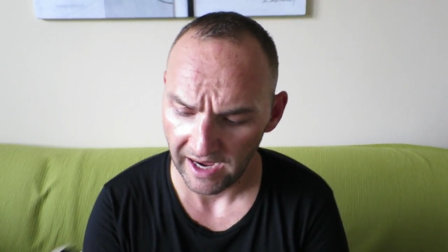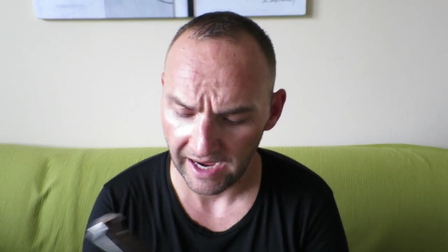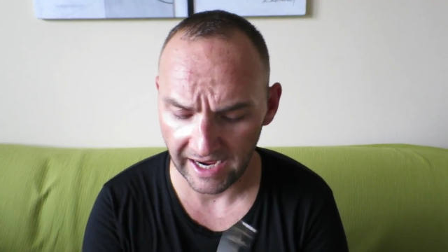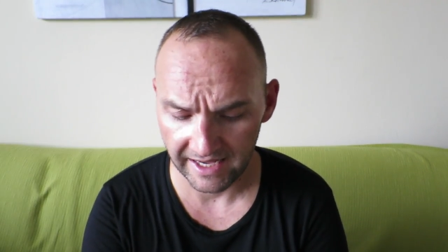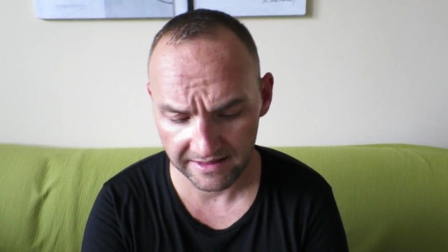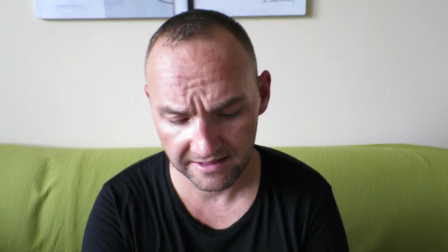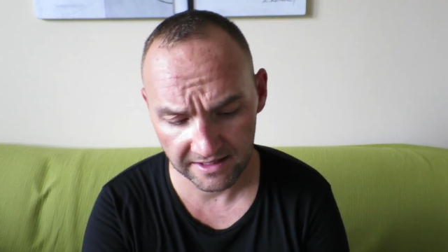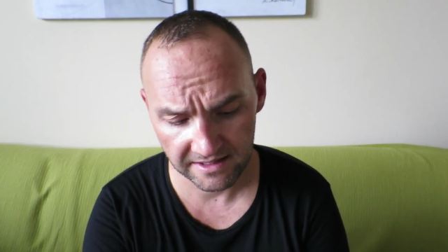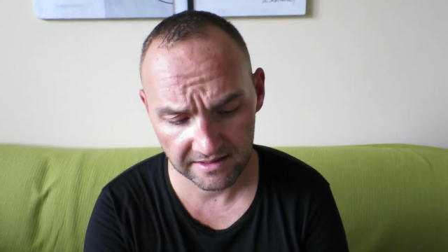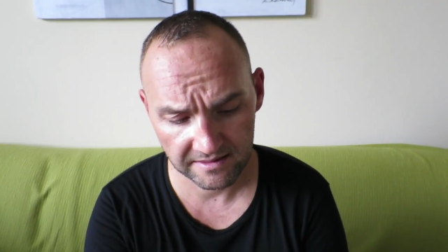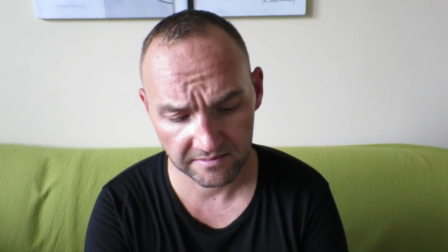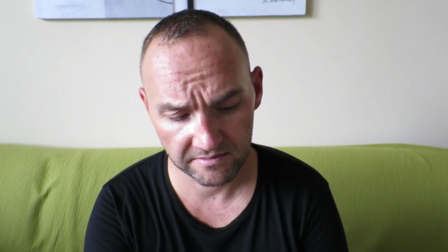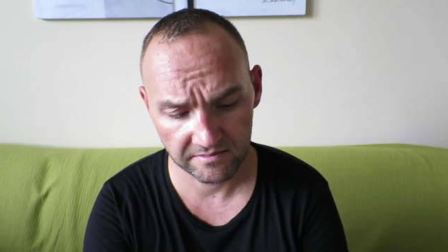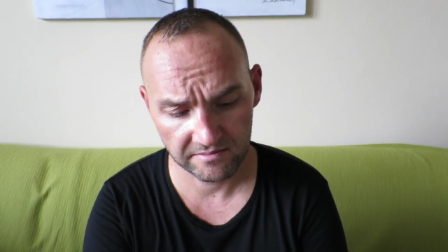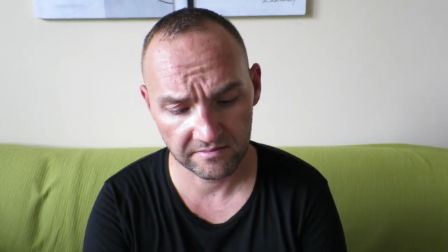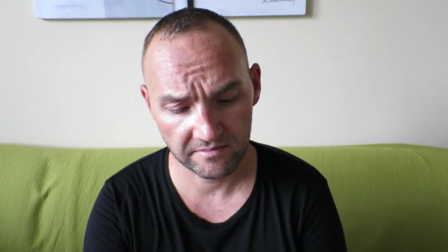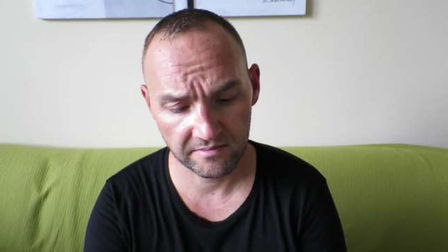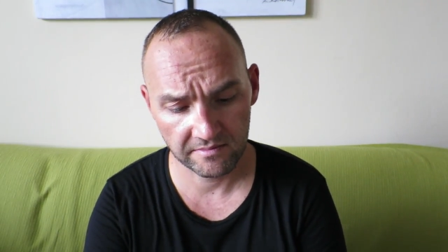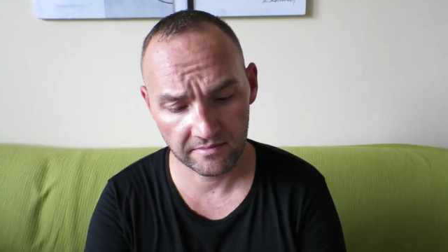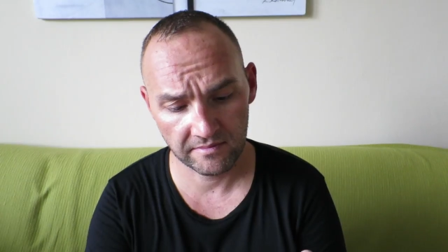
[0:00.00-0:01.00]
I did
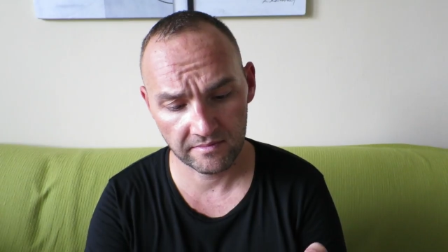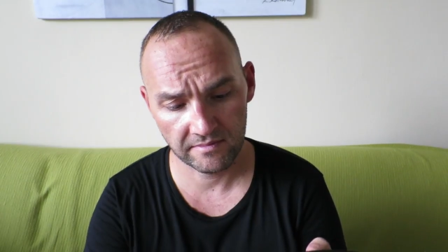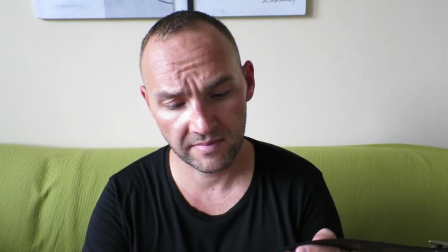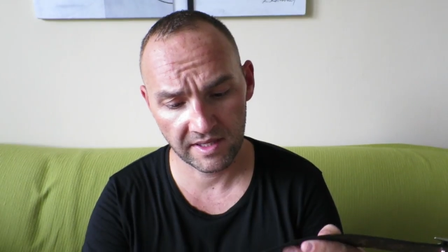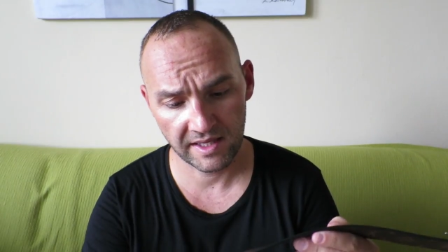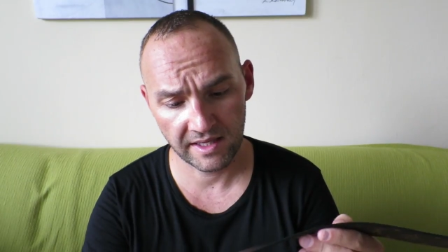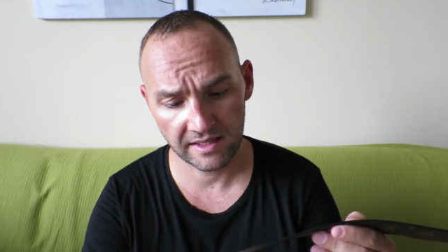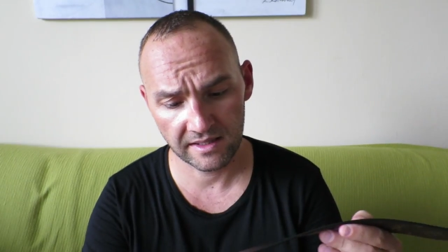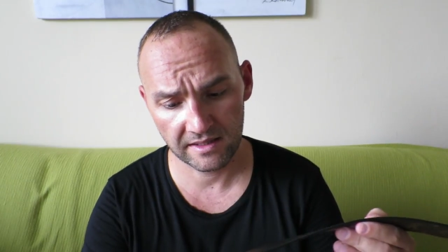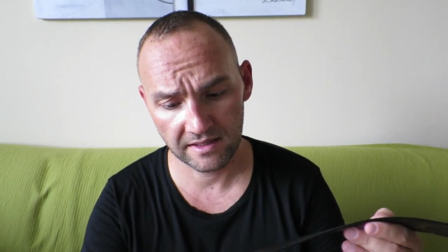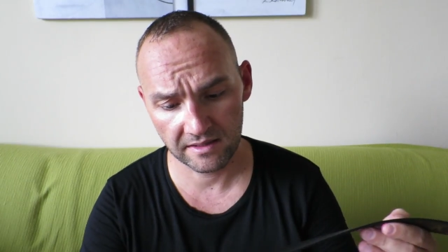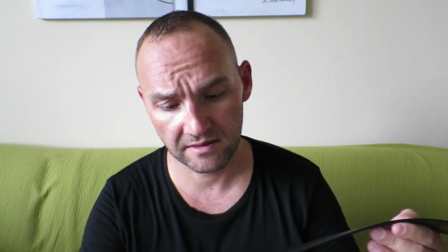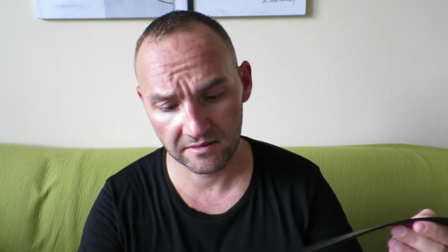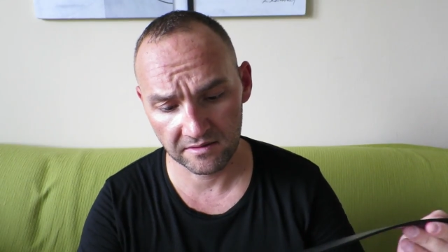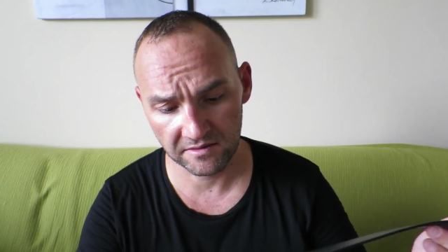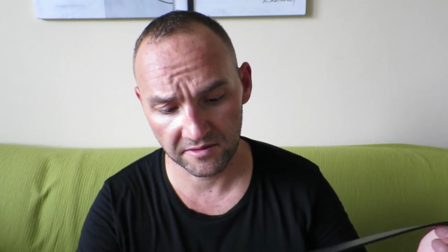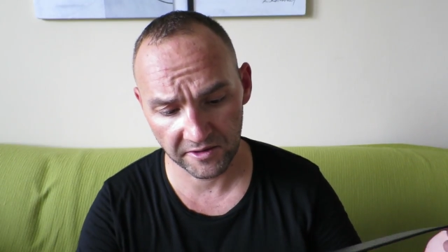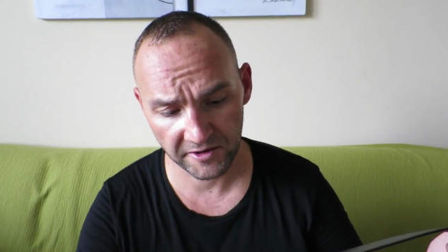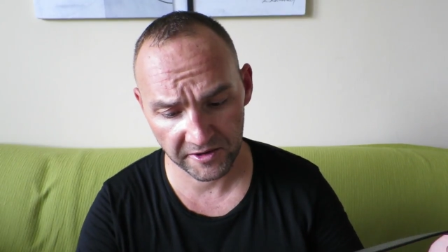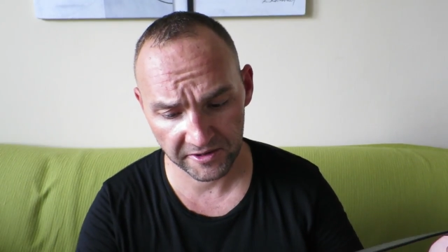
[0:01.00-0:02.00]
make
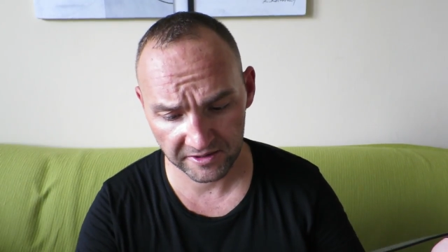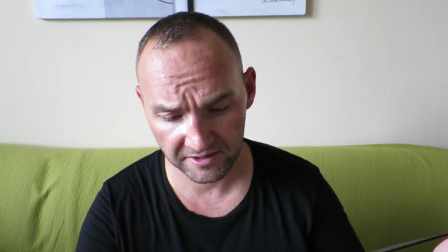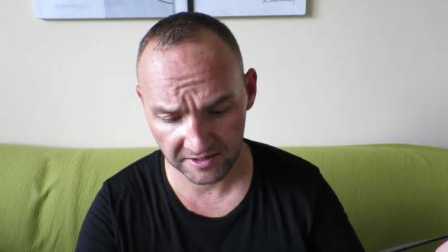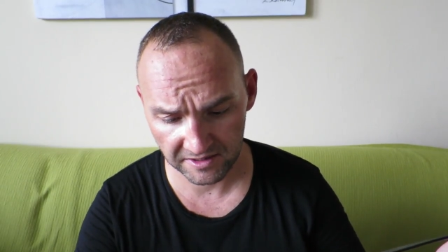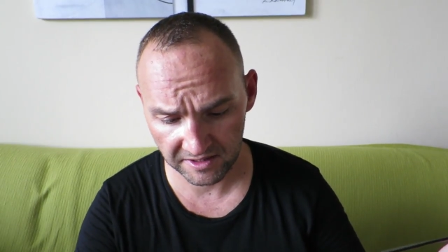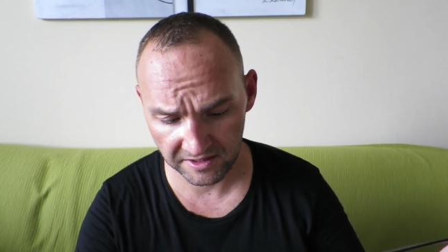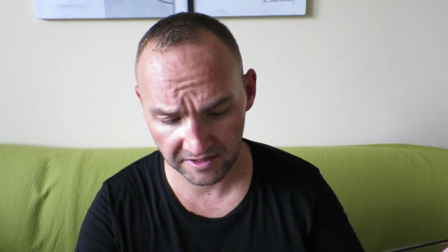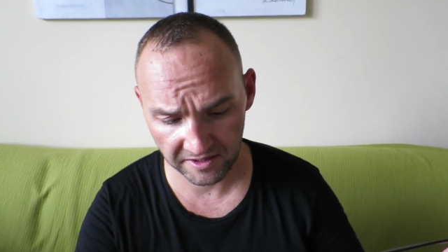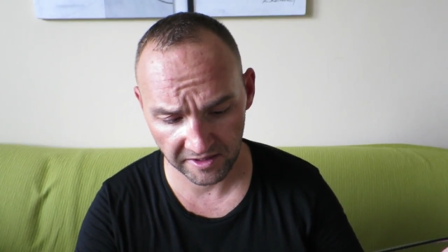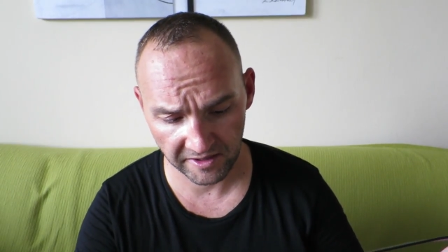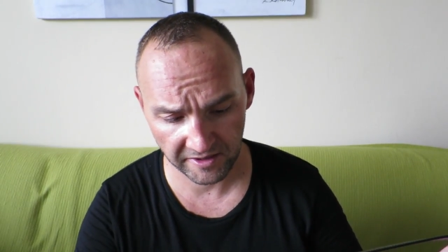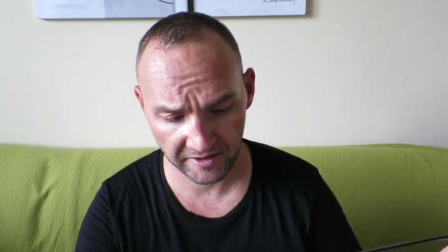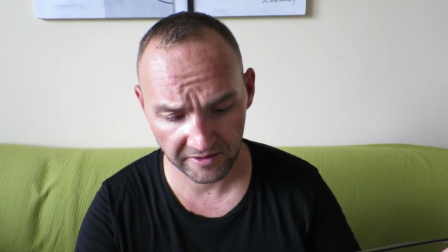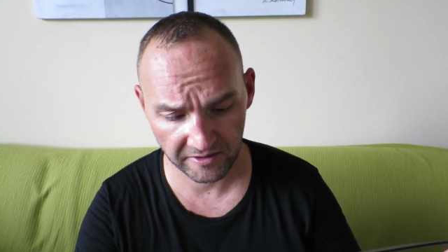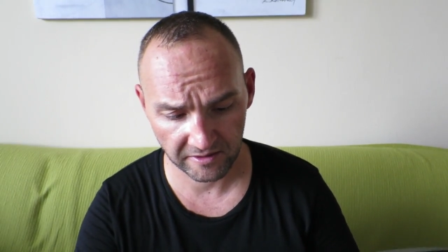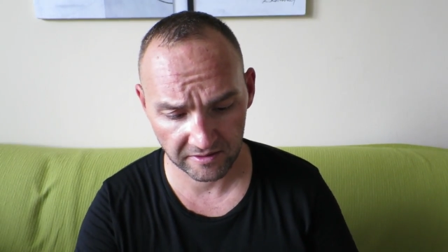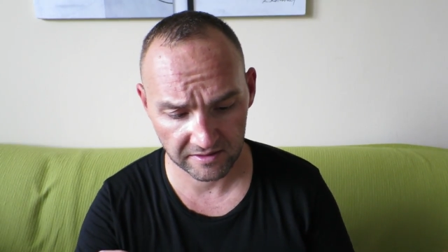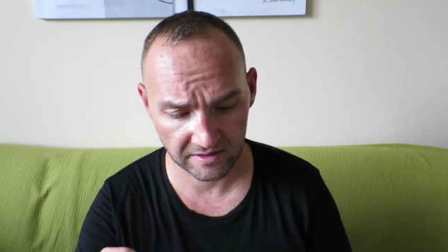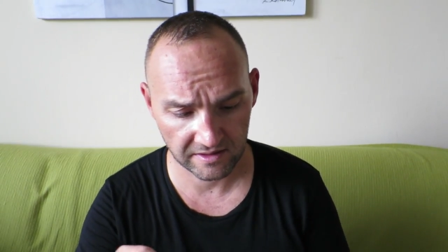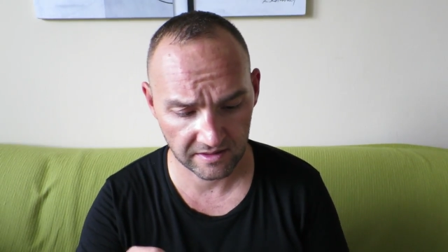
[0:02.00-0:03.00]
it dirty
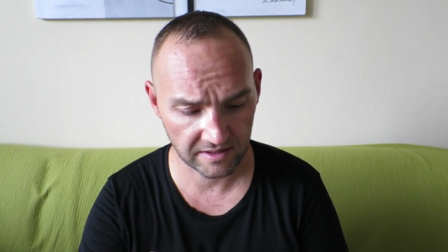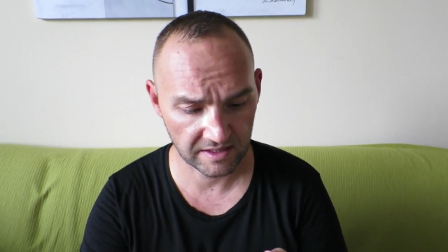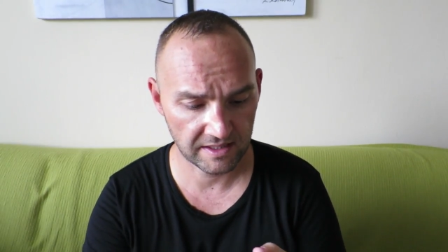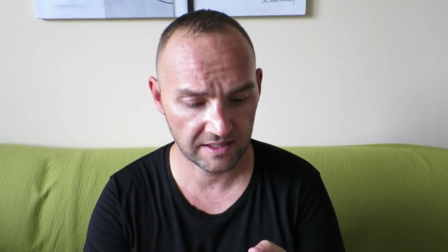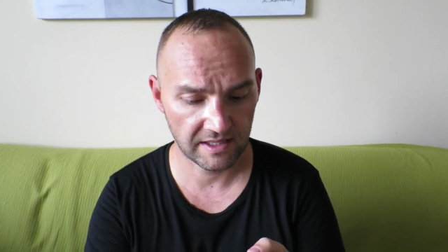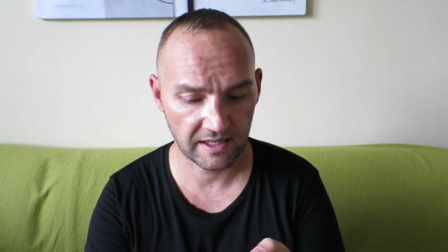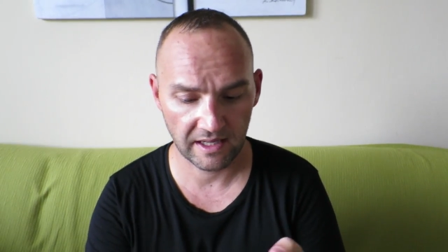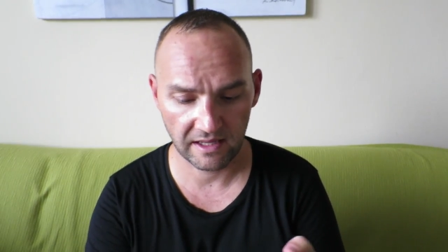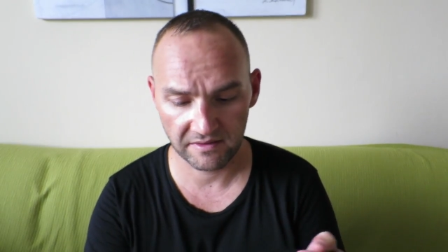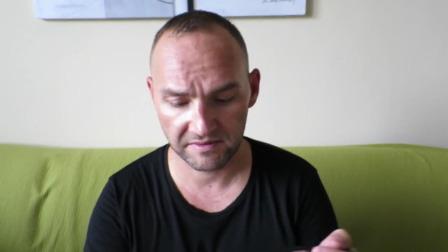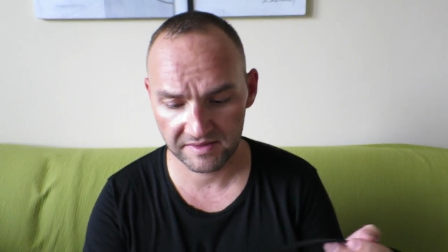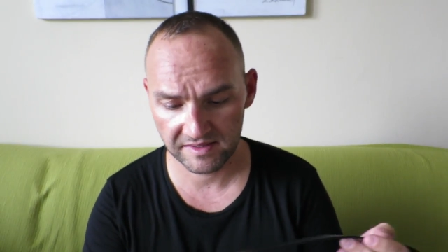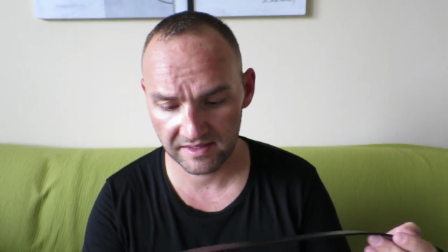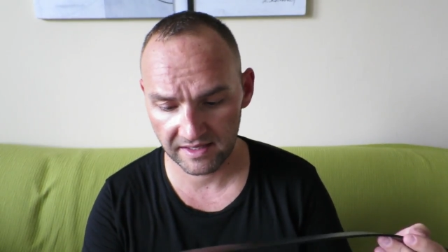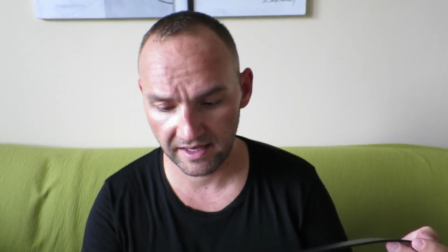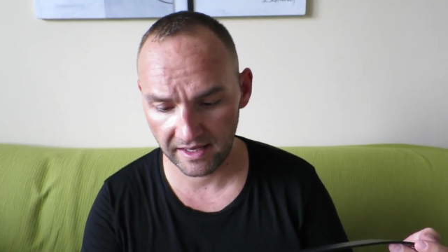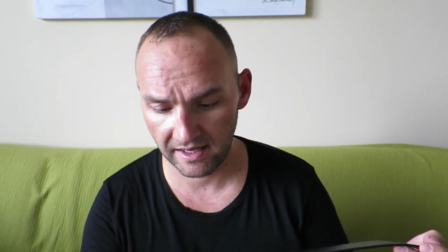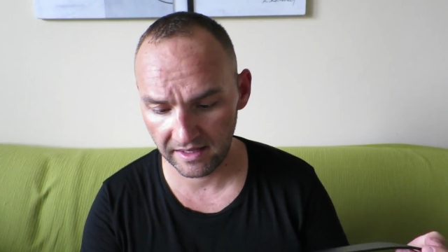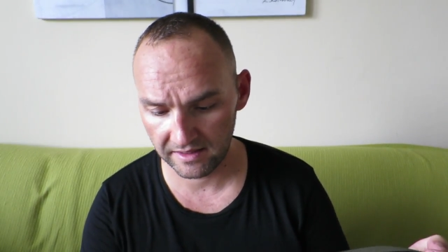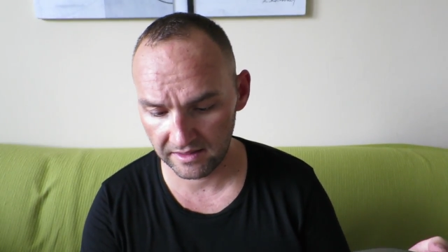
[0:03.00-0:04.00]
here on the calf
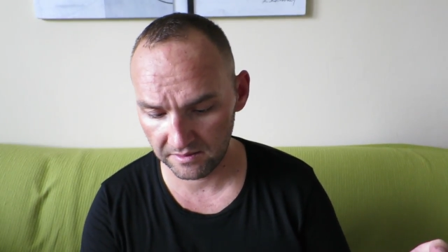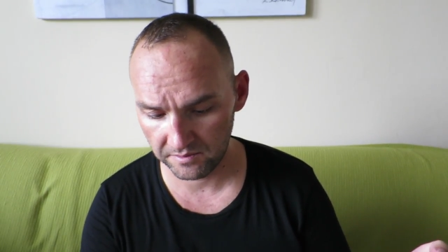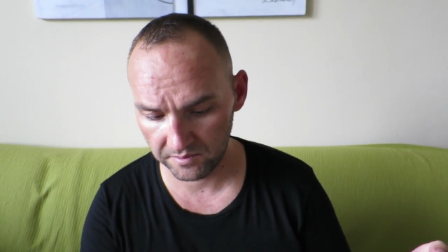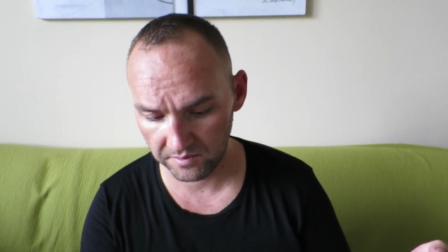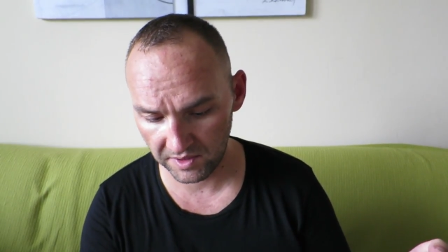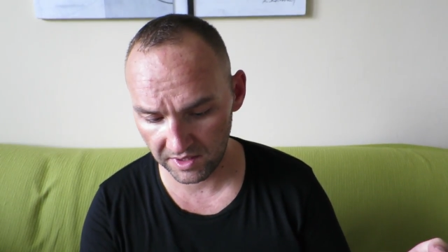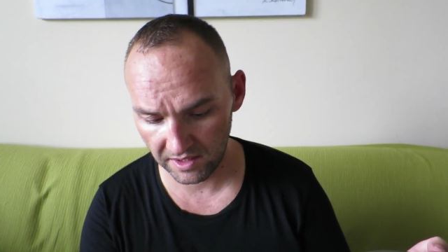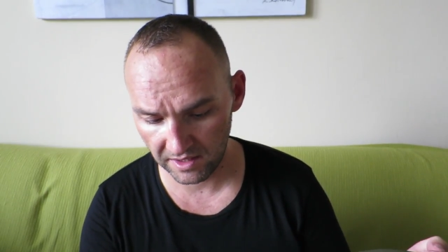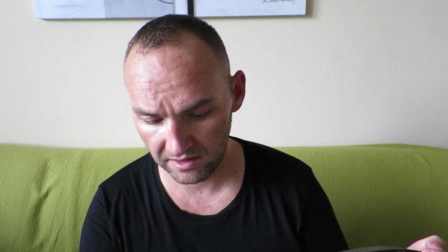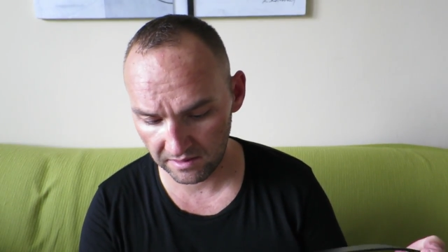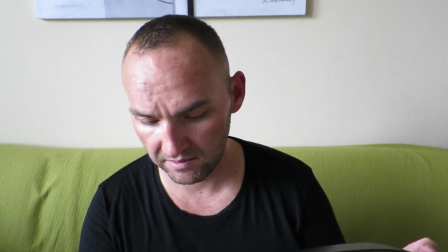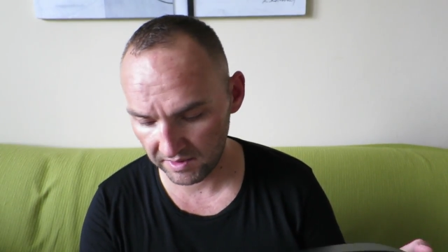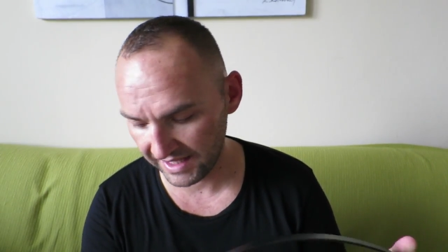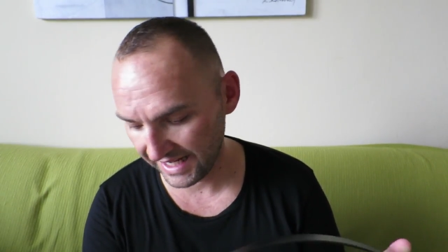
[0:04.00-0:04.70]
side a bit,